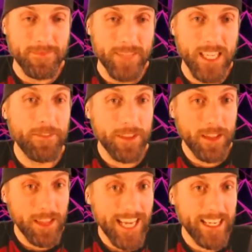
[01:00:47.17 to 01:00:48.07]
Even the
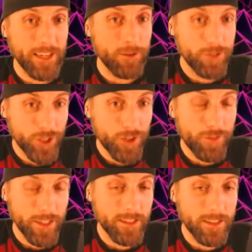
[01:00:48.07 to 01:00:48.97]
lady who's
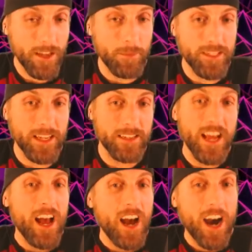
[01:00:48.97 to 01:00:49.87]
serving this up says,
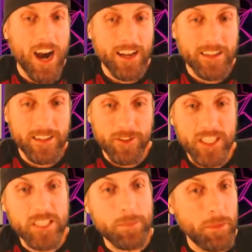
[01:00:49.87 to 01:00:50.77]
hot and
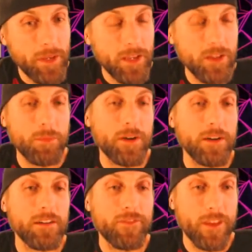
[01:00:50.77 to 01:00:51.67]
crispy pill
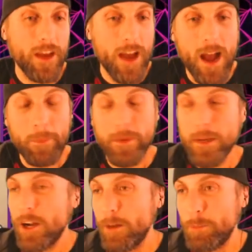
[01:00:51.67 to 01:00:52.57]
bug for the happy
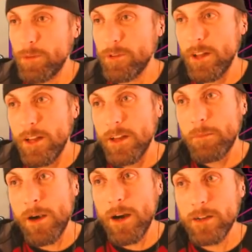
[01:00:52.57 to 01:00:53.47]
couple,
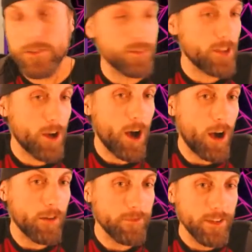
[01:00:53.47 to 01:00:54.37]
mazel
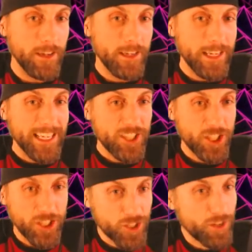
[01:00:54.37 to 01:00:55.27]
tov.
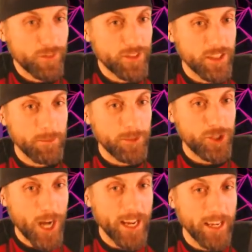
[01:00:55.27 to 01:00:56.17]
She serves them
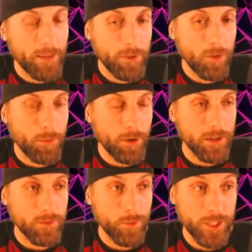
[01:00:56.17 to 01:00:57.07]
giant pill
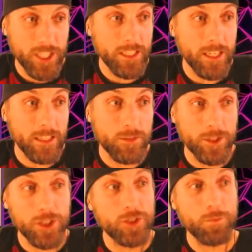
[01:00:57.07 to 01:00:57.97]
bugs, which exist,
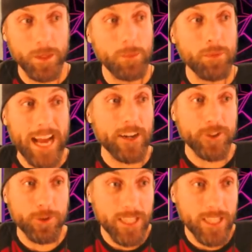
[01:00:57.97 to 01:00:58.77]
which people actually